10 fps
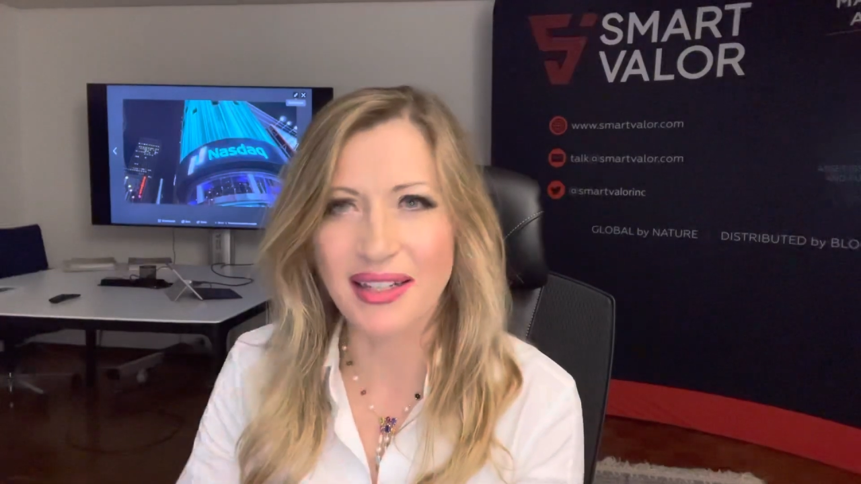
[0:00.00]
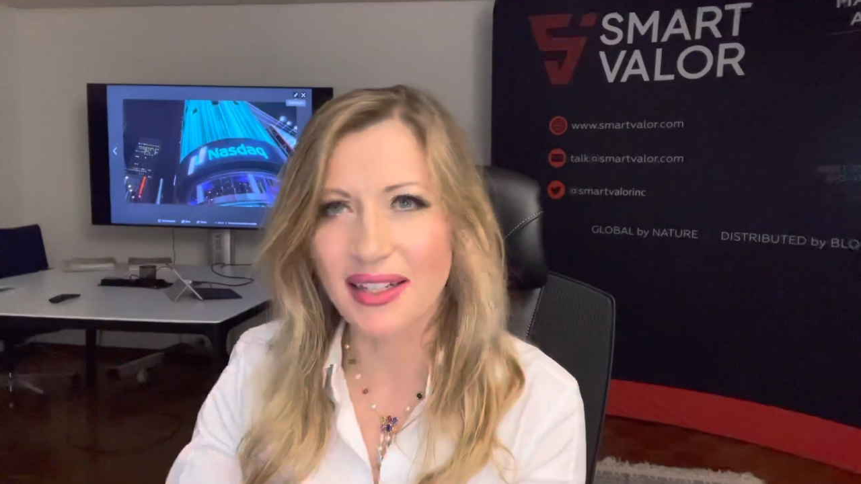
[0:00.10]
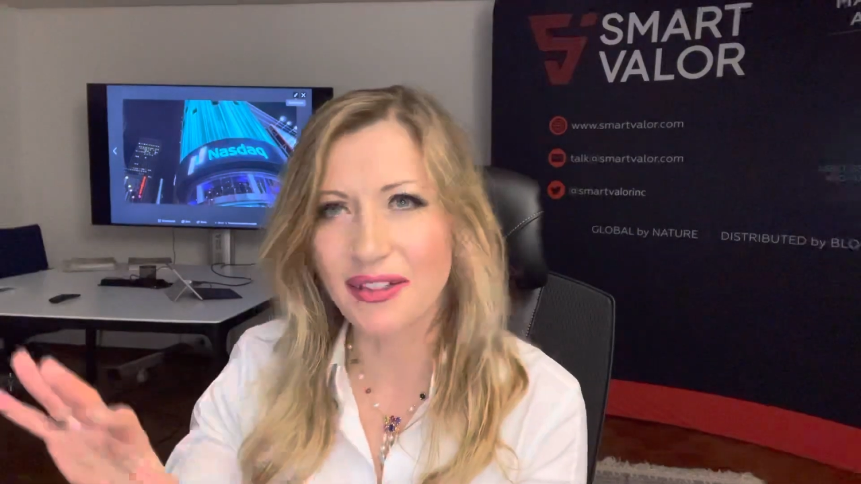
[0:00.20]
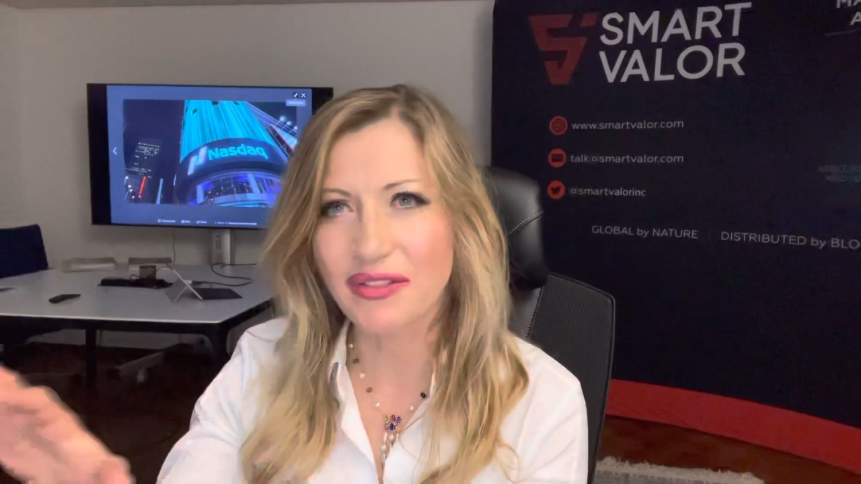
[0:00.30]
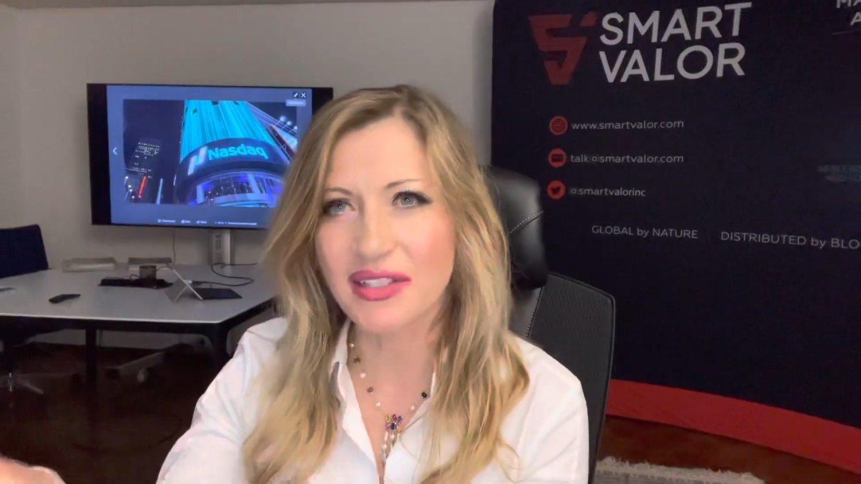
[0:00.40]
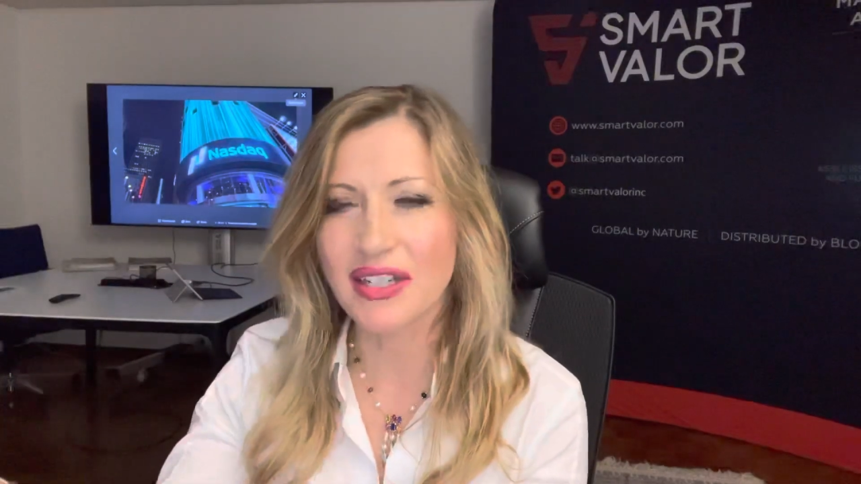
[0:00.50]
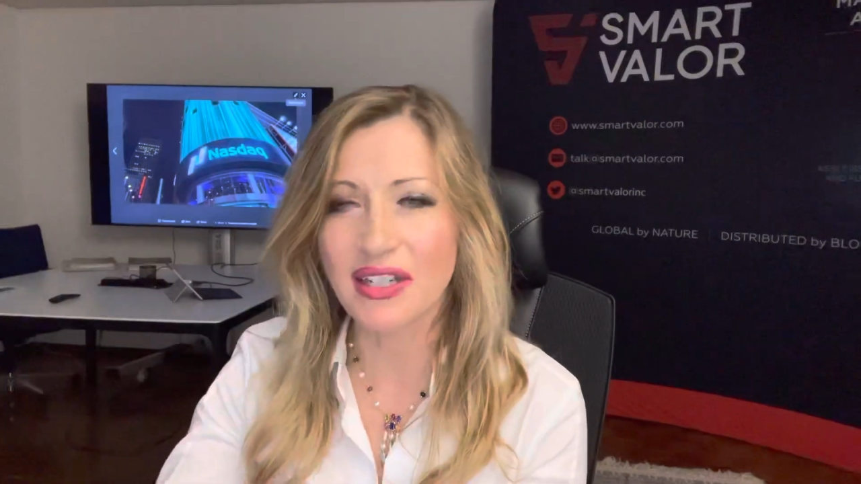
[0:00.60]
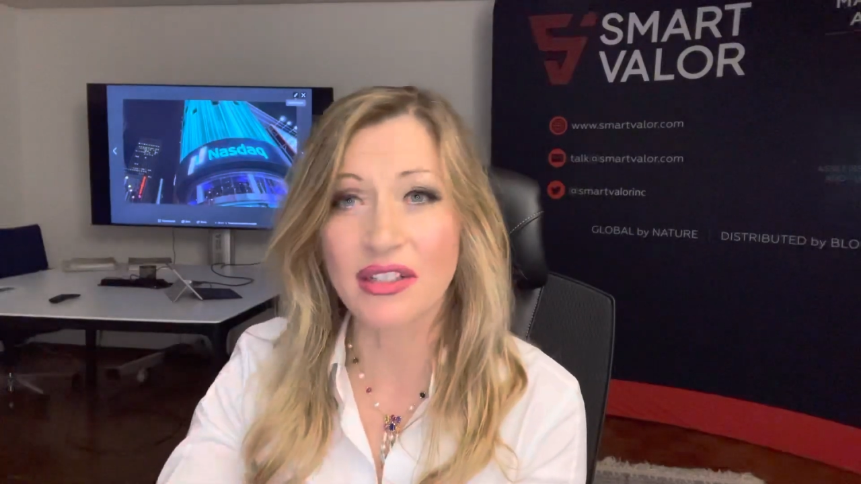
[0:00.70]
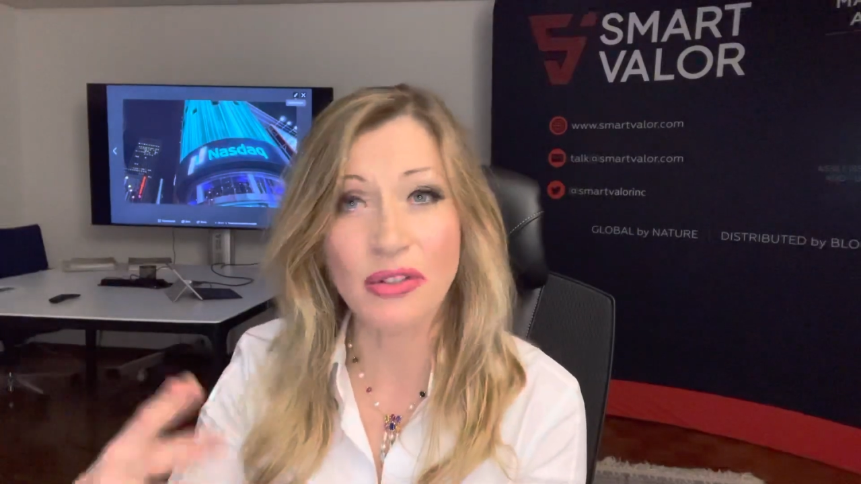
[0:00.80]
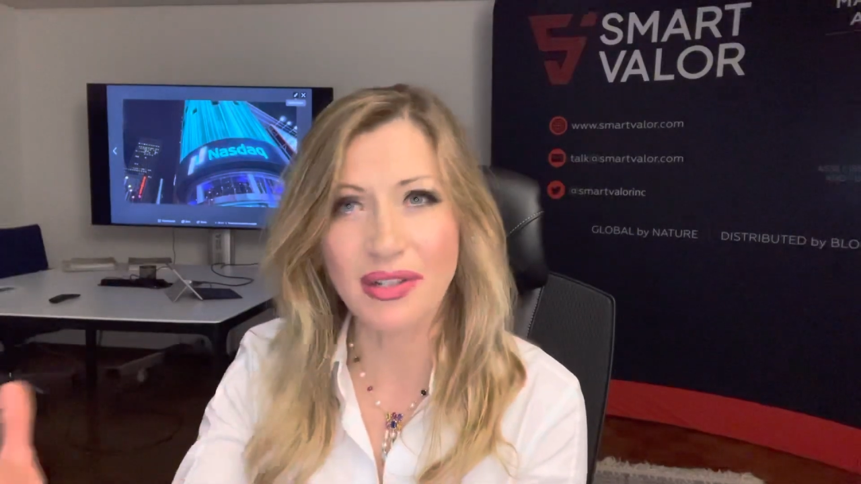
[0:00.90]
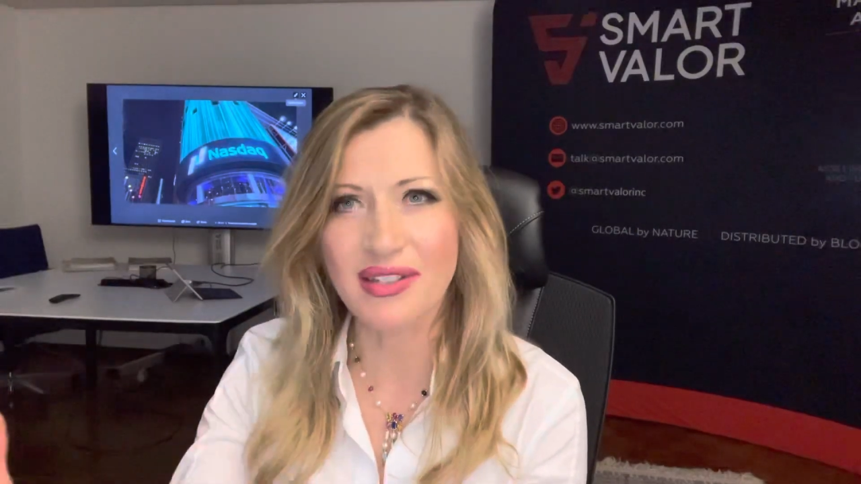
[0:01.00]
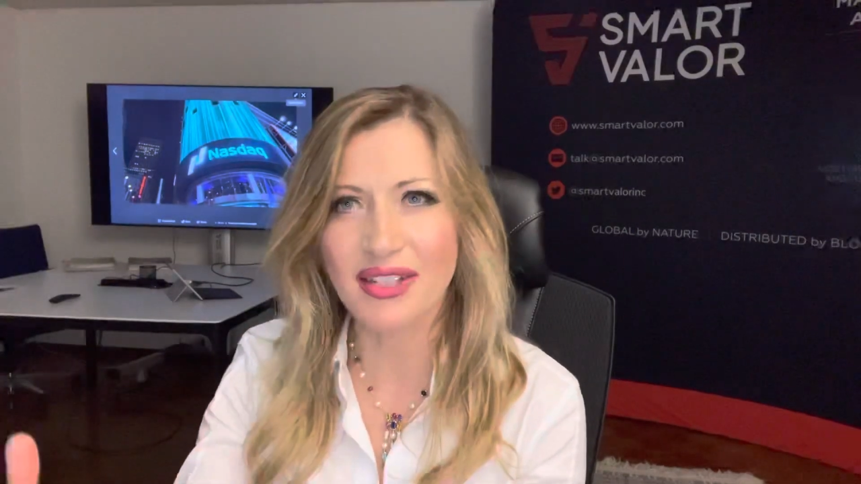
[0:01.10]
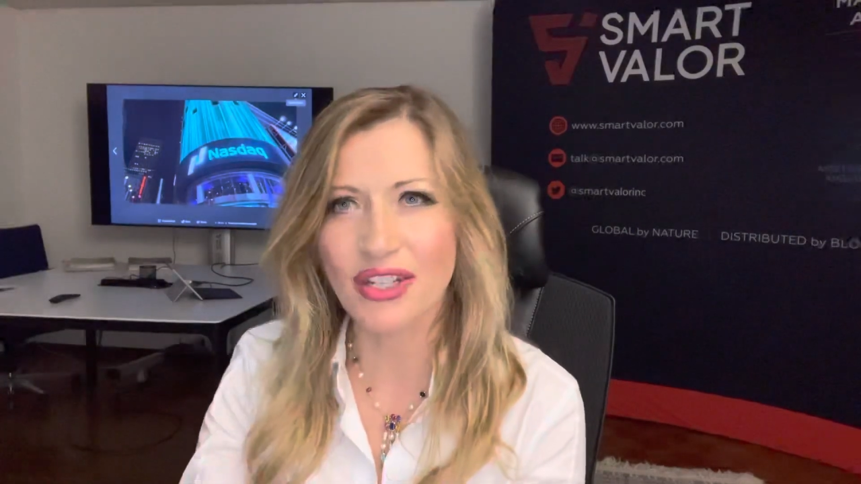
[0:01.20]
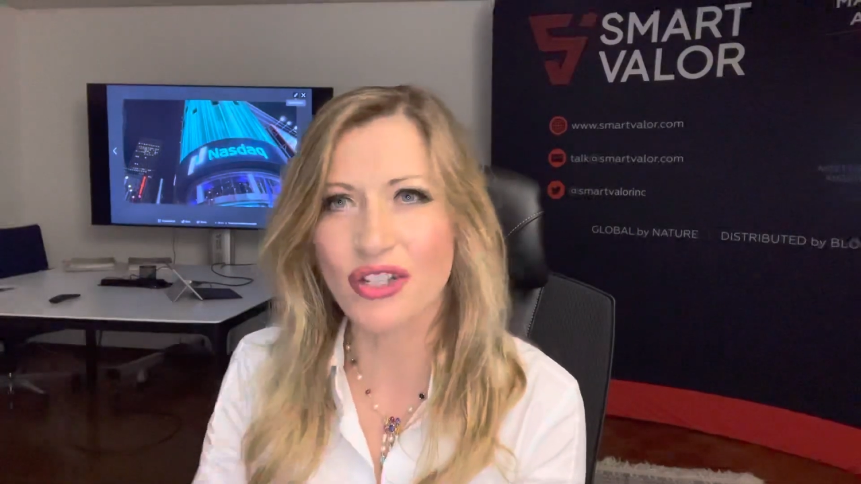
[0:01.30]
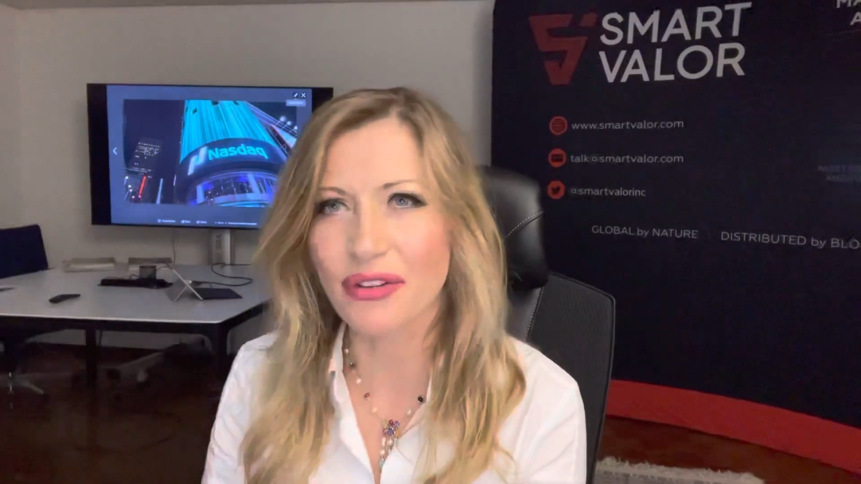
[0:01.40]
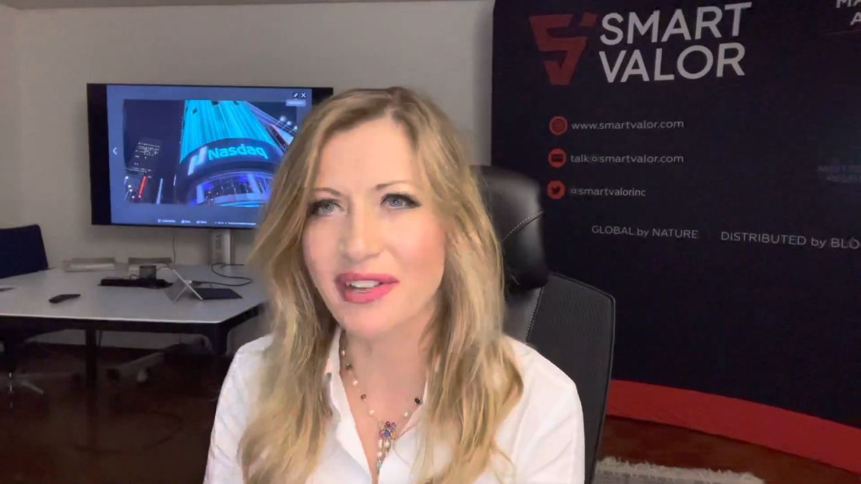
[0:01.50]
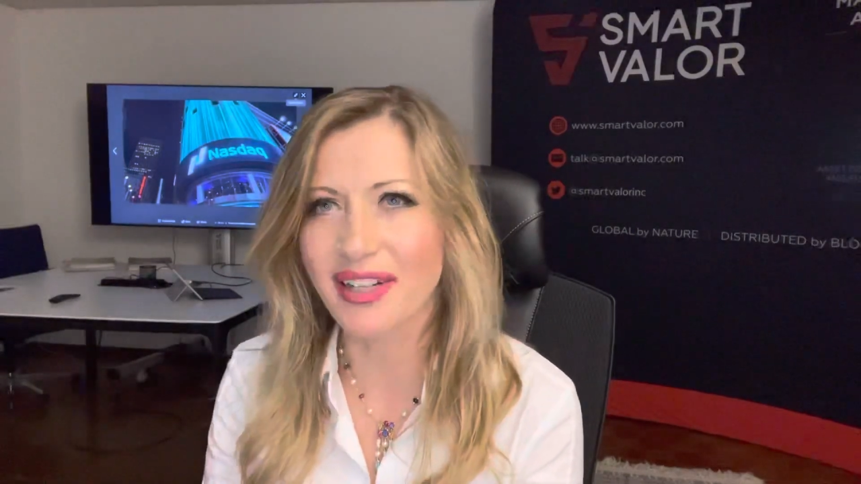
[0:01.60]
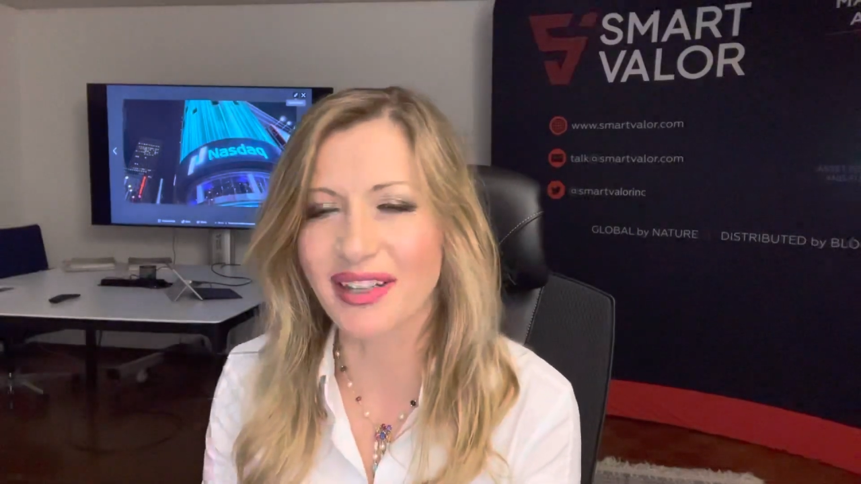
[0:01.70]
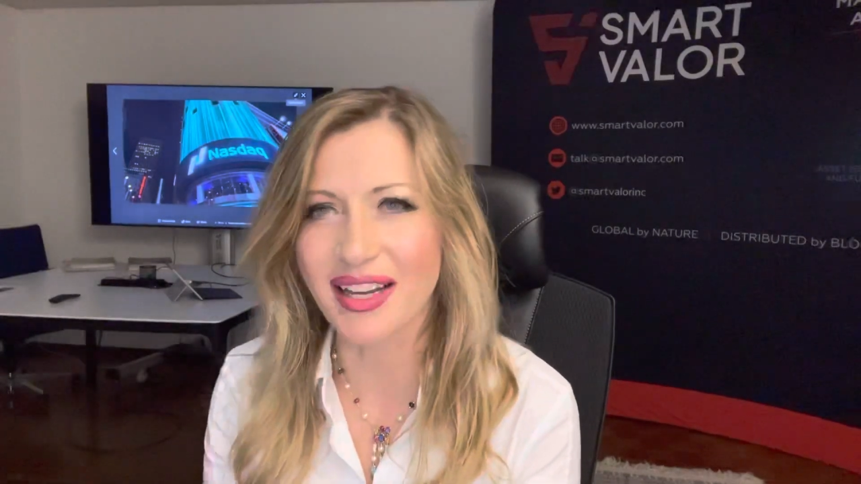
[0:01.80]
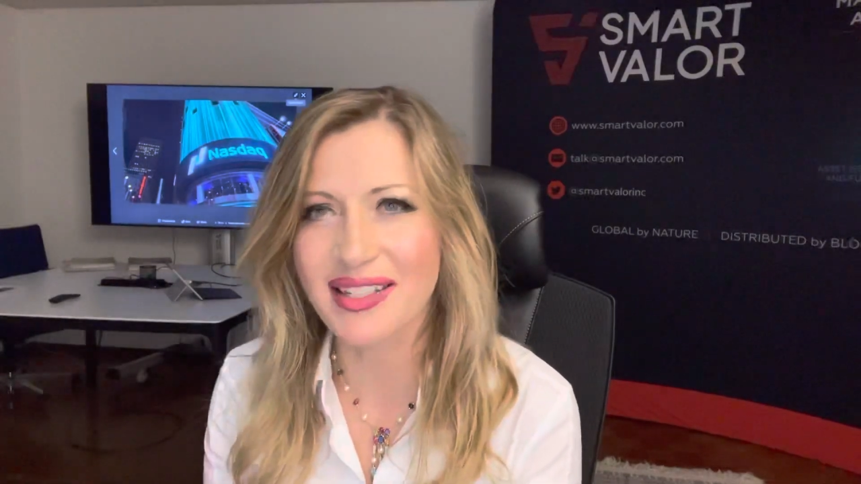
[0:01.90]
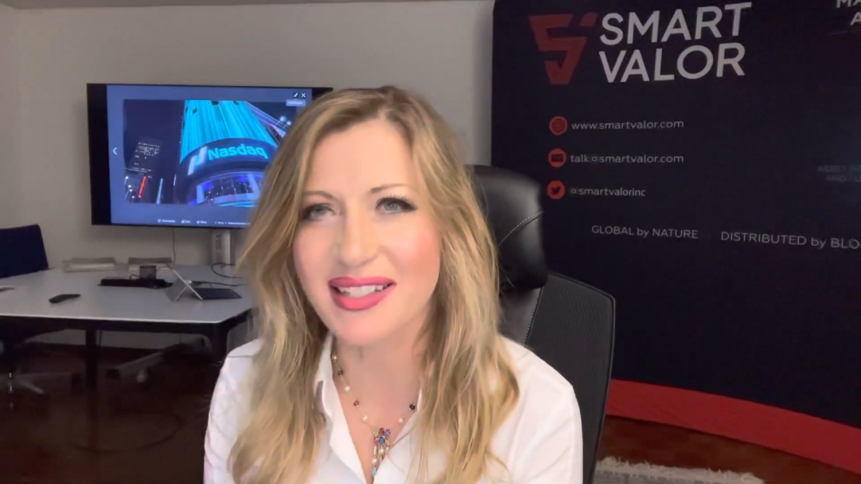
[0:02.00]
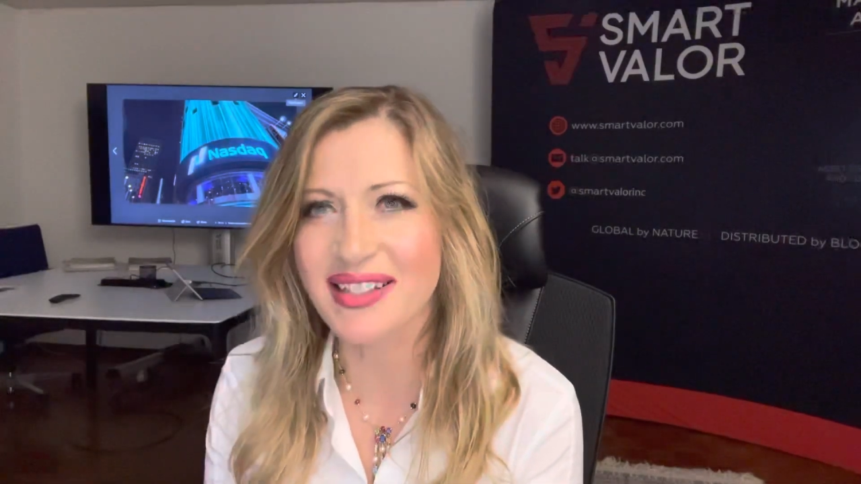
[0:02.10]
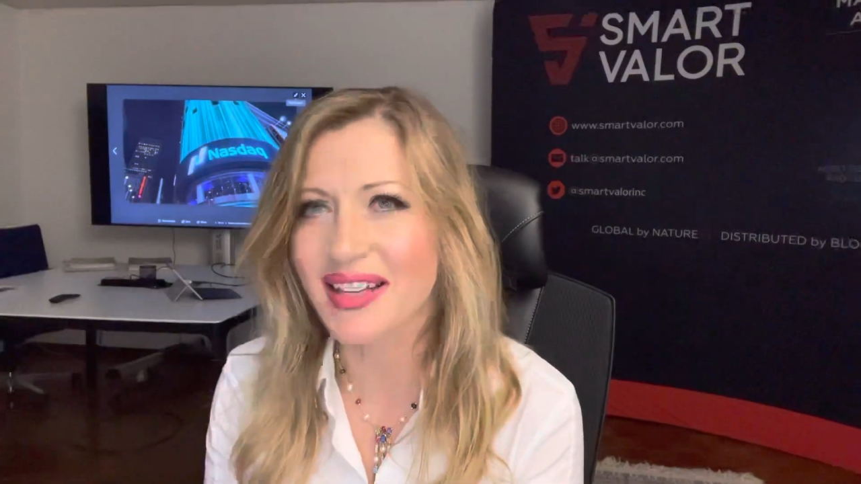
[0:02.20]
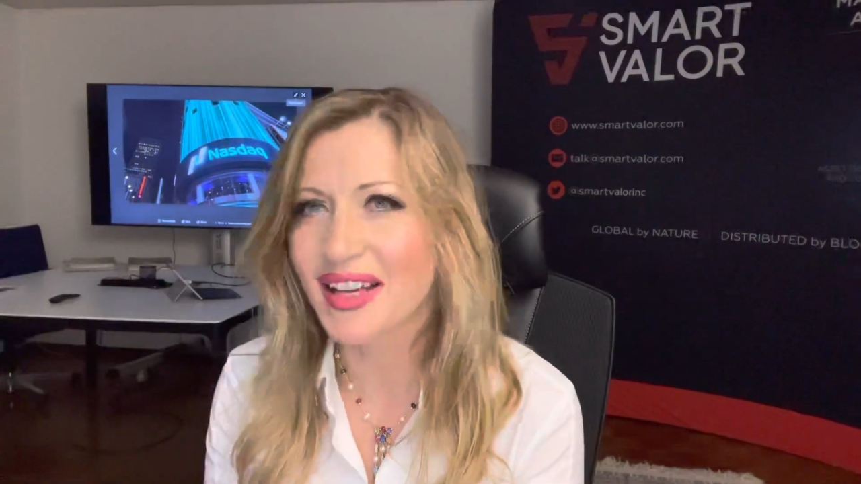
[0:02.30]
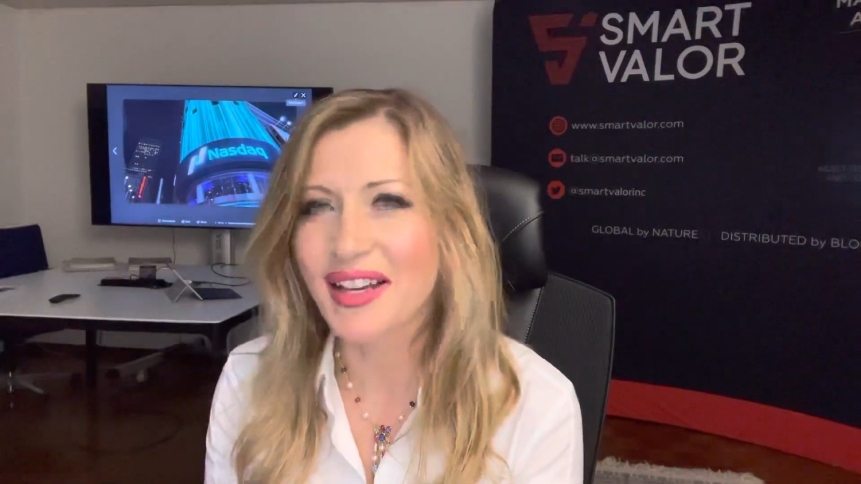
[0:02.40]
NFT and tokenization of real assets.